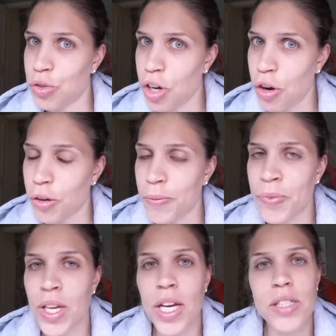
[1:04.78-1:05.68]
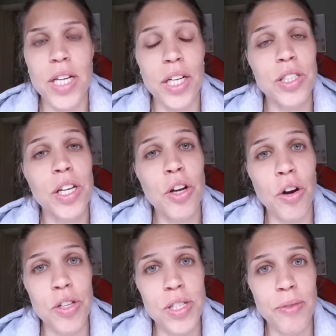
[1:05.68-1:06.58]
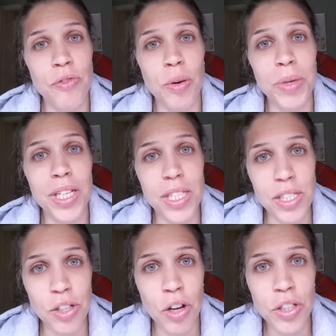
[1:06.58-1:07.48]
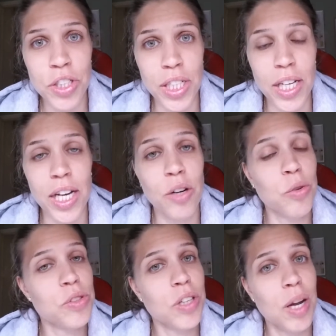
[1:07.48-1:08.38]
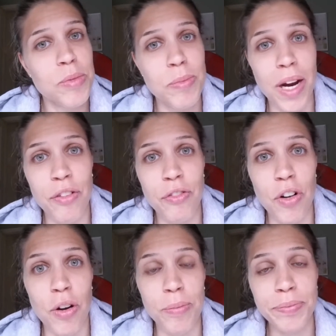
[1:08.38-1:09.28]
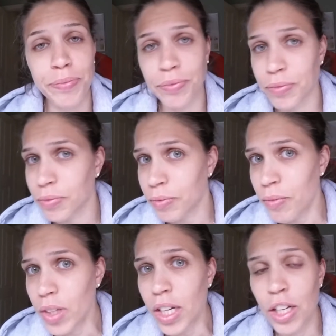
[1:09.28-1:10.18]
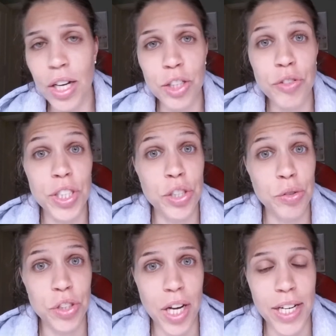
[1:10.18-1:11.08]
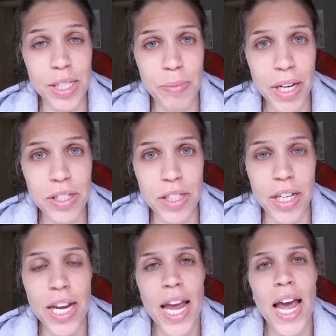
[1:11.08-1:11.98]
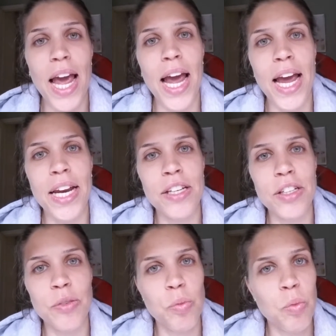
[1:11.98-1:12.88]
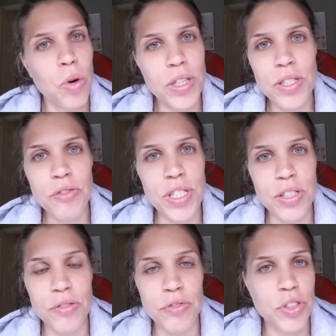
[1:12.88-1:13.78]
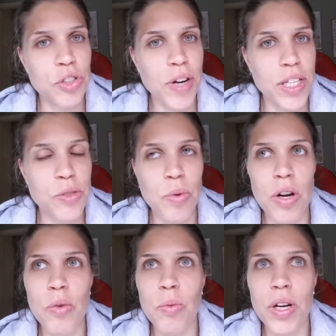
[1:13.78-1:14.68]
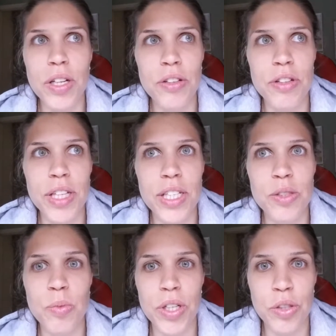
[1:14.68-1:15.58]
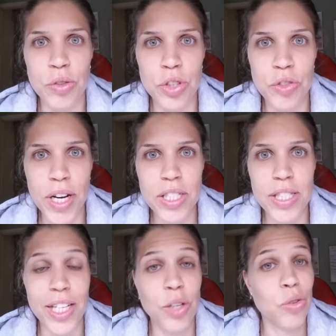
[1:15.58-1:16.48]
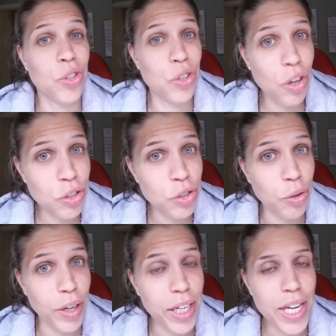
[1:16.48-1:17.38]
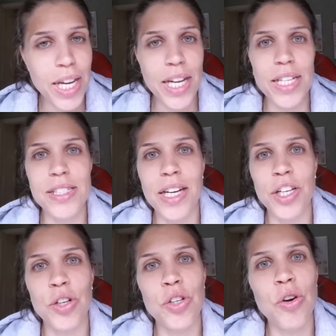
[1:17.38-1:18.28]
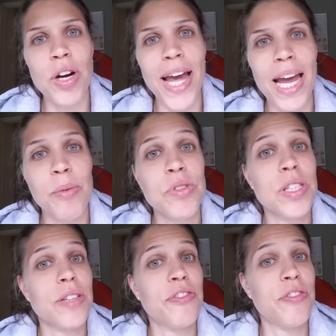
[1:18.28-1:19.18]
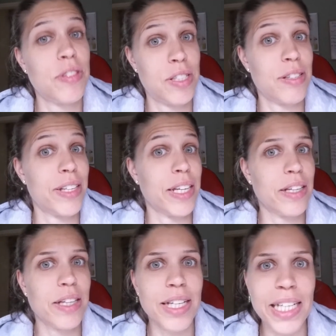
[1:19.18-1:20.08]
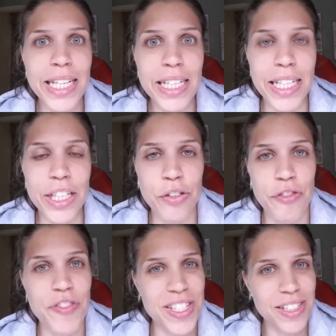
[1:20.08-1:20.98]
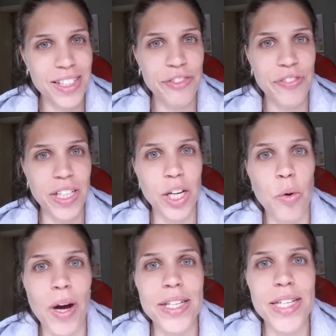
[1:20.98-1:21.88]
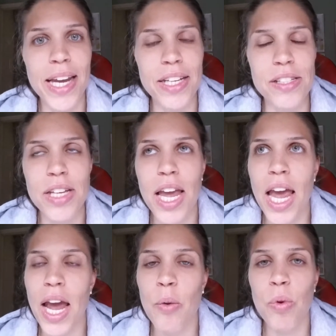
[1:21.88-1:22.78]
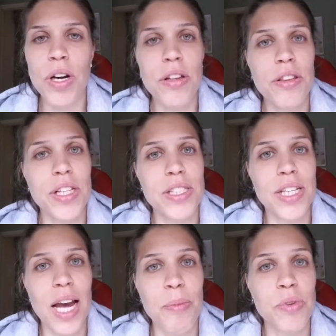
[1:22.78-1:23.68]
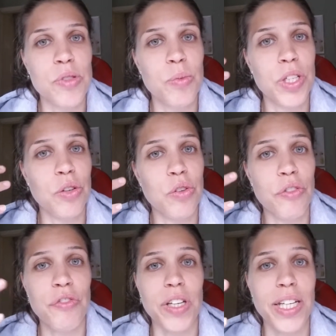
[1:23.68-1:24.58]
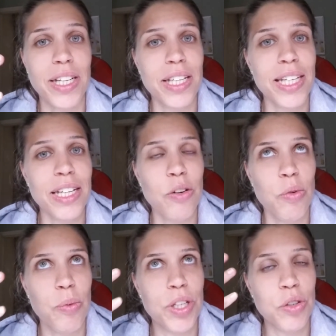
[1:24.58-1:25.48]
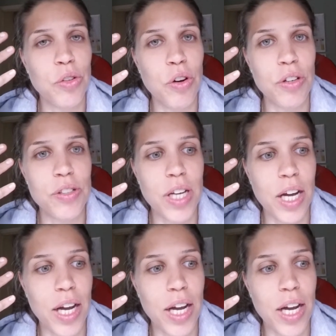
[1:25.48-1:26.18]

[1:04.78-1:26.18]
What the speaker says: you know. It's actually a concept from kinesiology, and it also comes back from traditional Chinese medicine. And what is the reason for stress? Well, one of the things when you're stressed that you're not doing is that you're not able to think clearly. You're physically feeling quite tense. And one of the things that happens when you're not feeling clear or when you're not